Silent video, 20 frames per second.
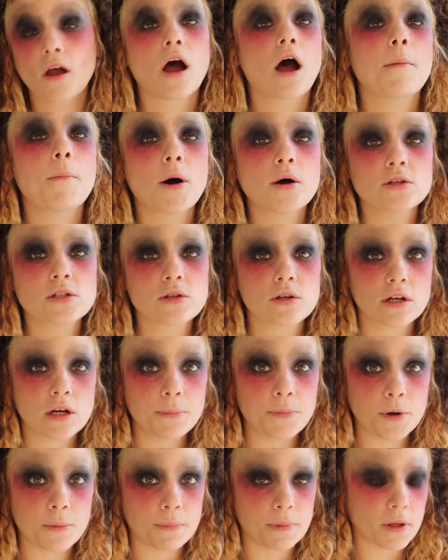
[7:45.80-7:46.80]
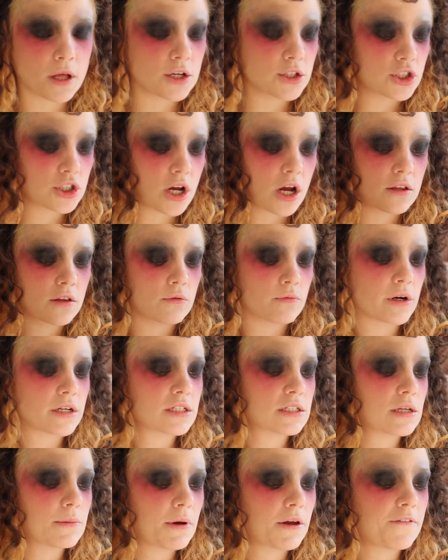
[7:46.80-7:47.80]
I'm also gonna put blush on the
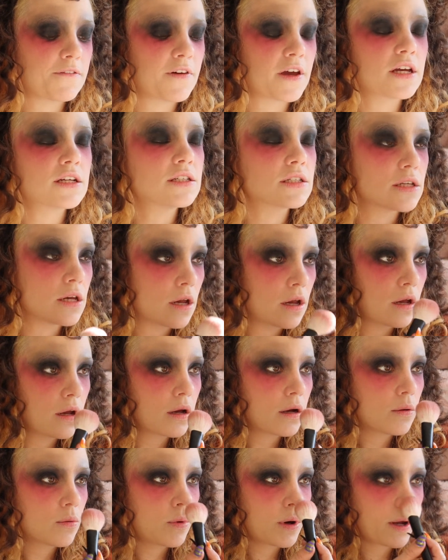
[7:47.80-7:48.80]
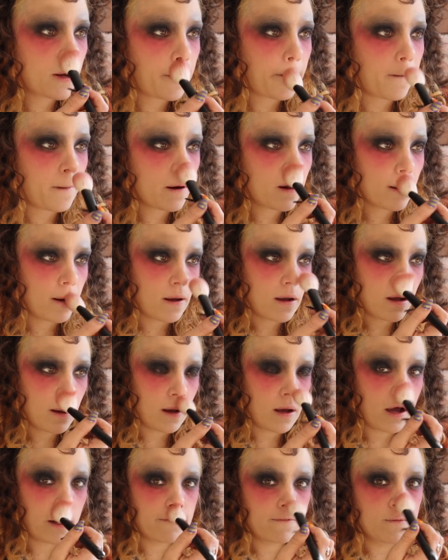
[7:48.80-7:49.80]
rest of my face where
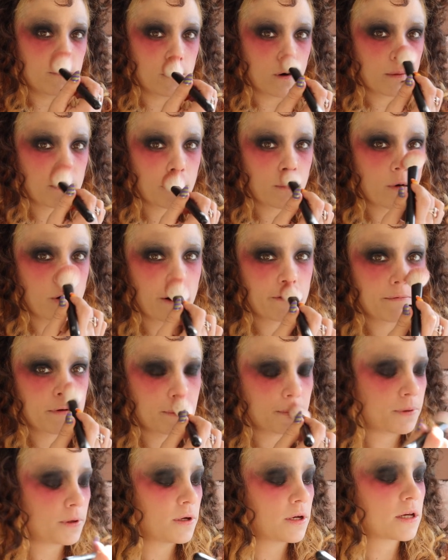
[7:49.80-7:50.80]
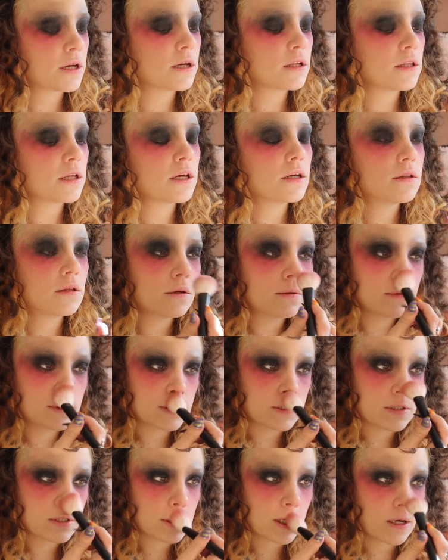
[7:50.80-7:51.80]
I've been putting it lately,
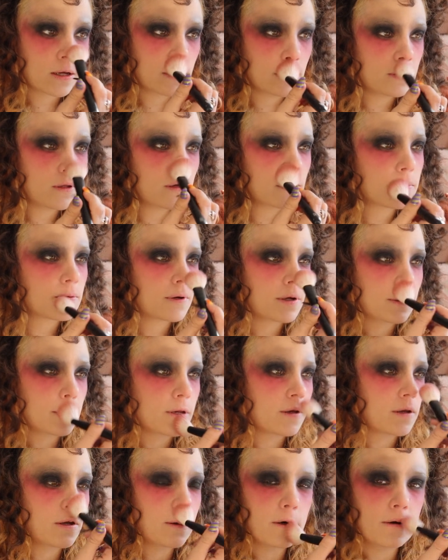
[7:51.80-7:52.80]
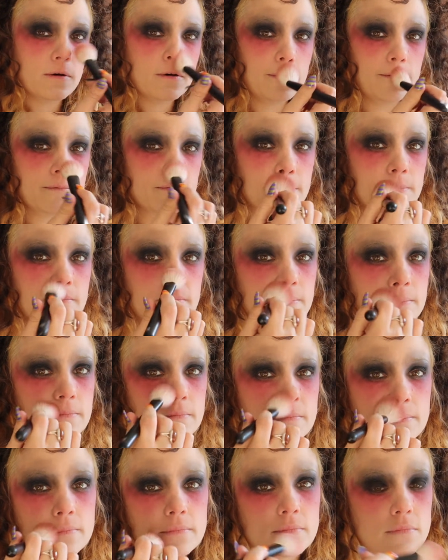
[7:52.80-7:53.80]
which is kind of like right here.
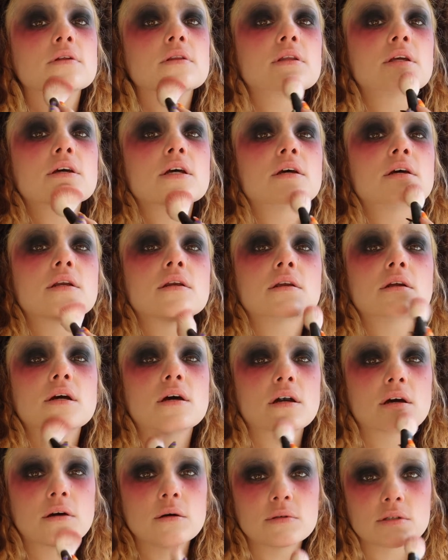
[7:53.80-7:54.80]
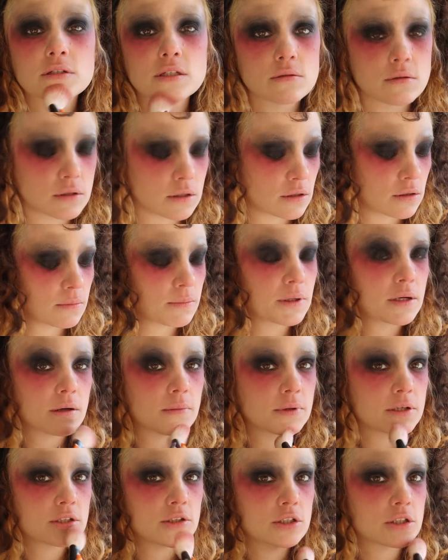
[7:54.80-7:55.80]
And then I always do a little bit on
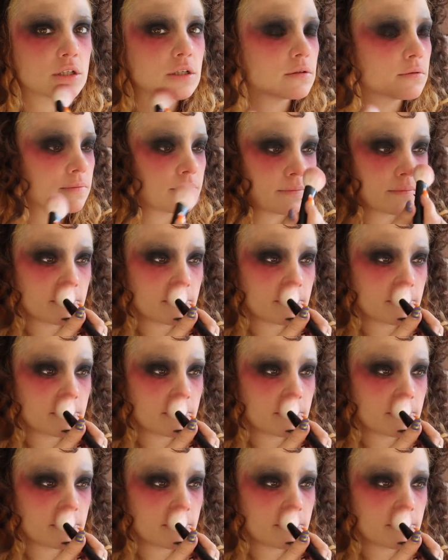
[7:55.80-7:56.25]
my chin.